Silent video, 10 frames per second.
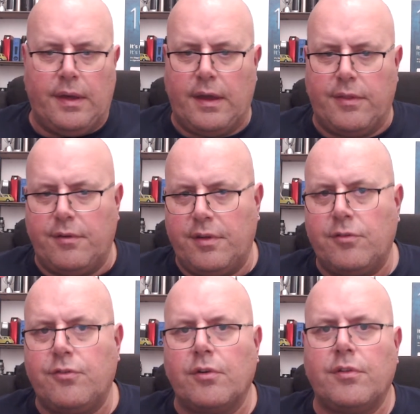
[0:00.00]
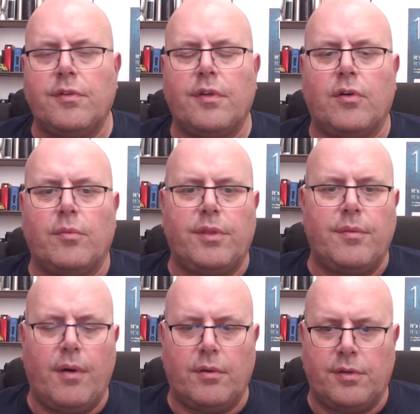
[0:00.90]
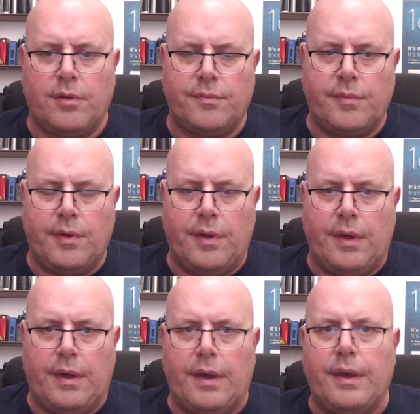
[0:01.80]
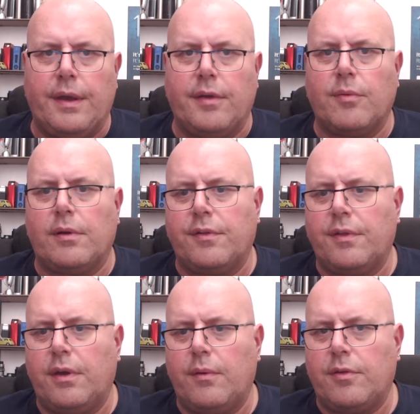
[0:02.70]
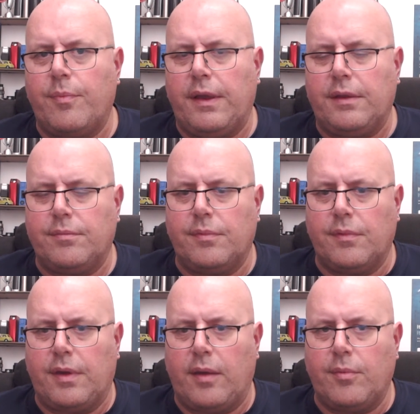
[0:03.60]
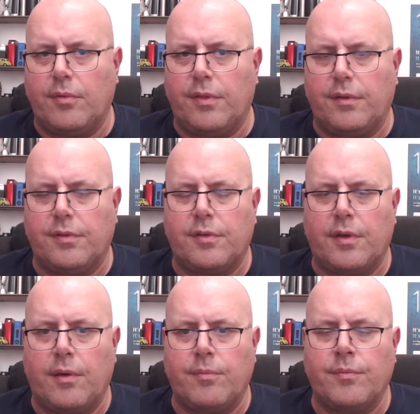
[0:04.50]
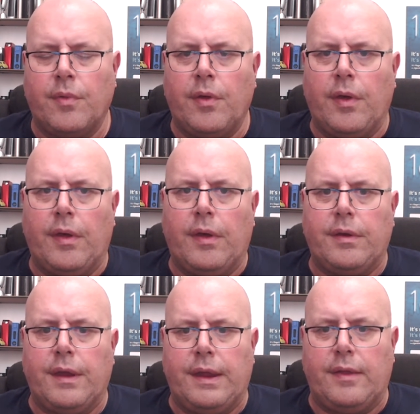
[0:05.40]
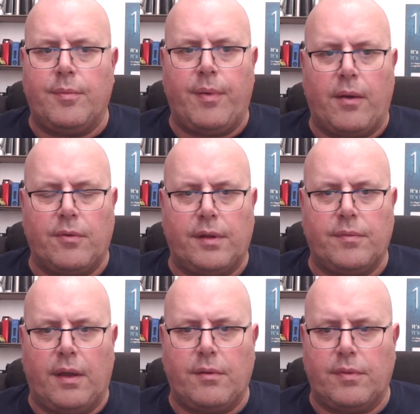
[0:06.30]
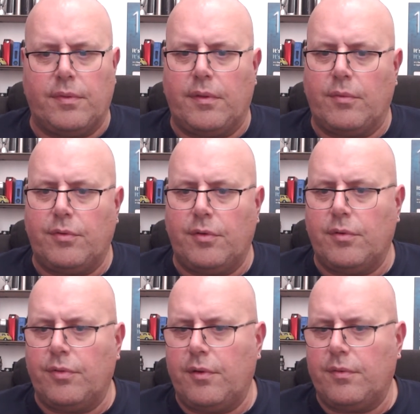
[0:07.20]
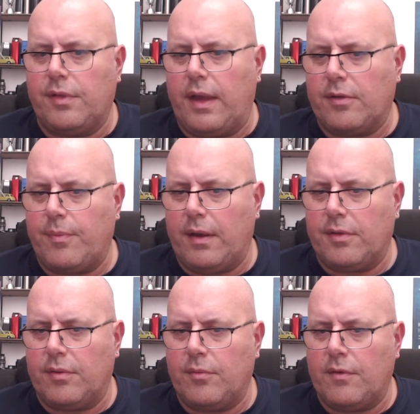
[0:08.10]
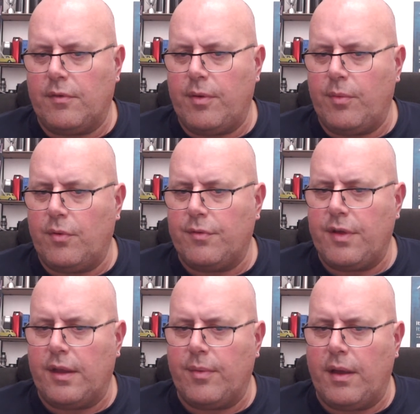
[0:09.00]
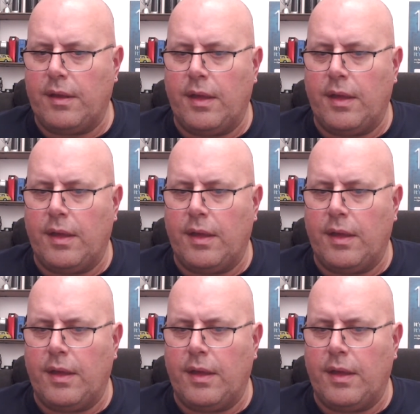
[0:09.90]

There is instructions that come in the box, as well as the USB cable that you need to power it. Now we'll just go through the tech specs and we'll have a bit more of a chat about it.